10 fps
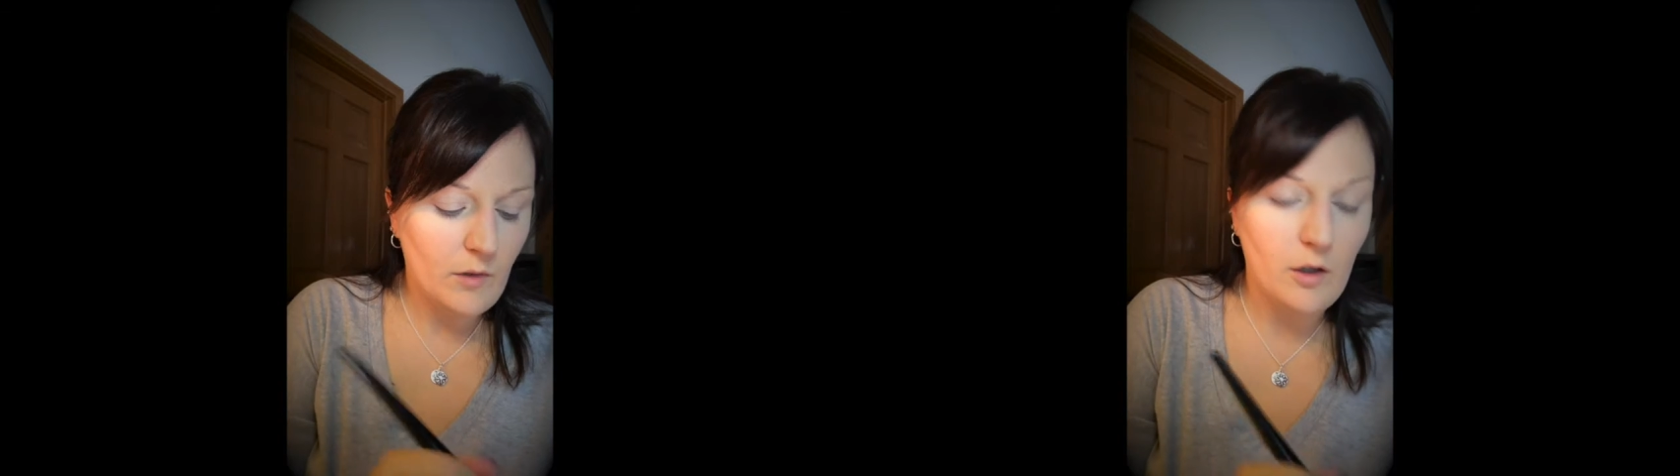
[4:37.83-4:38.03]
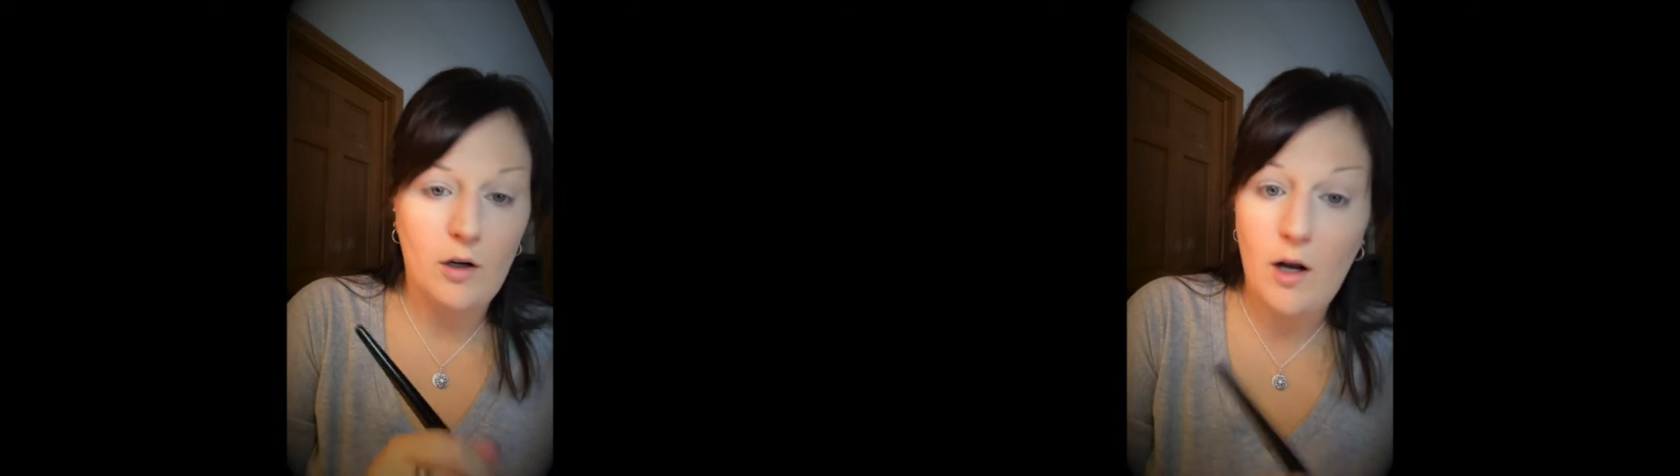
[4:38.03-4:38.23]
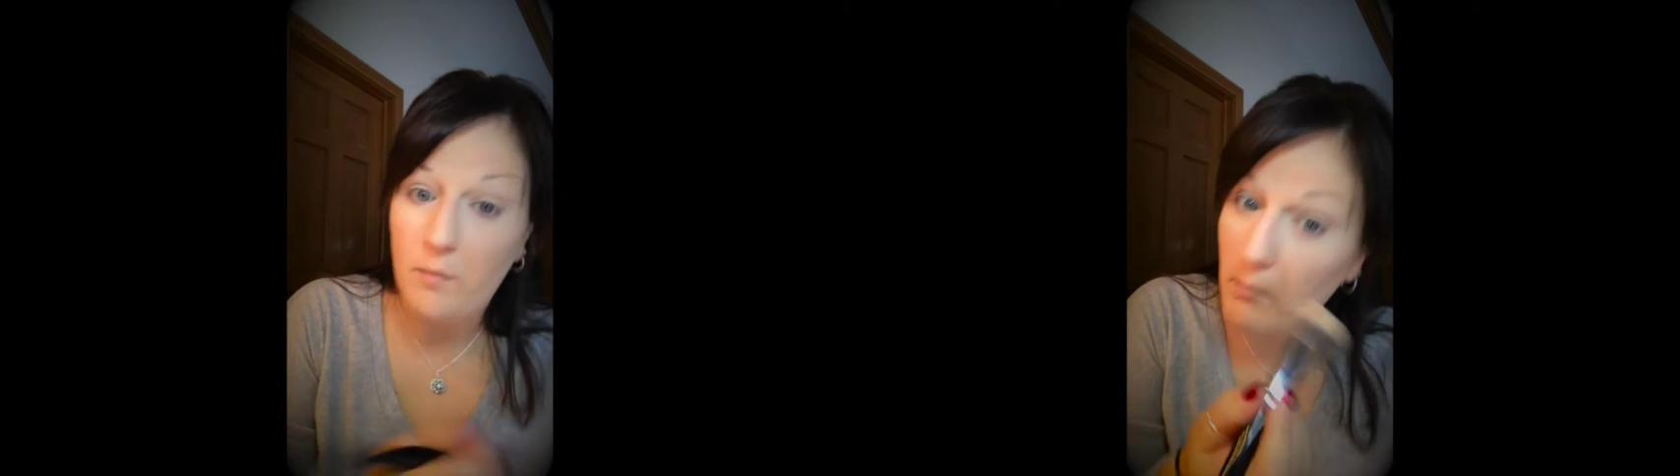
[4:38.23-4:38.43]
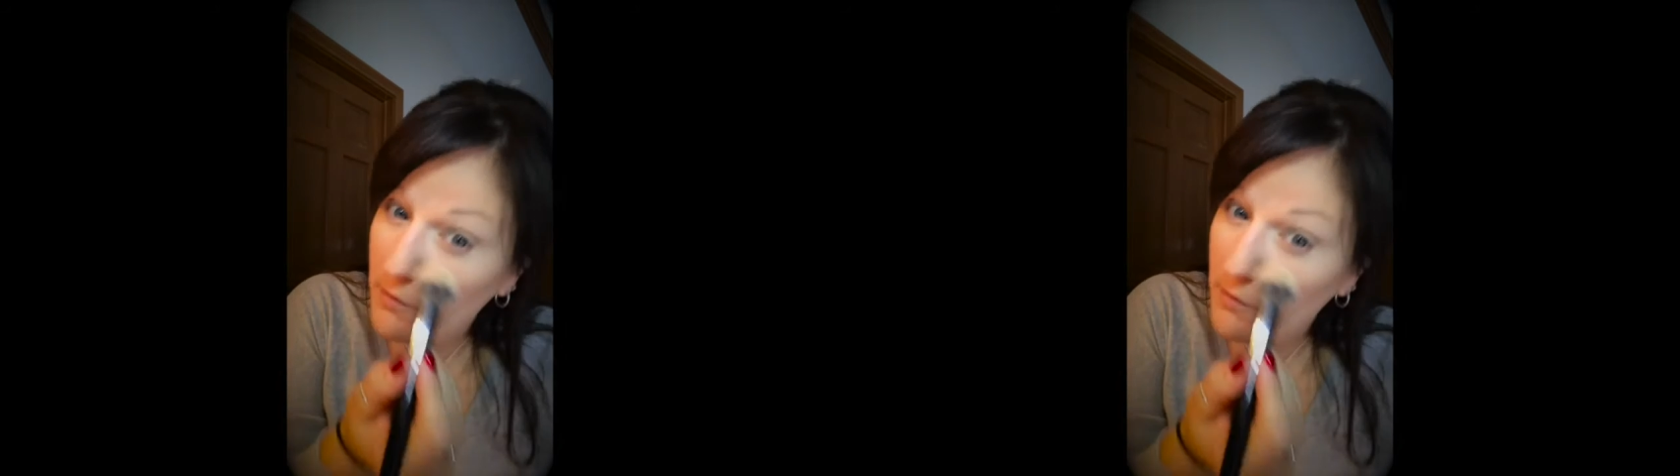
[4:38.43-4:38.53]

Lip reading: or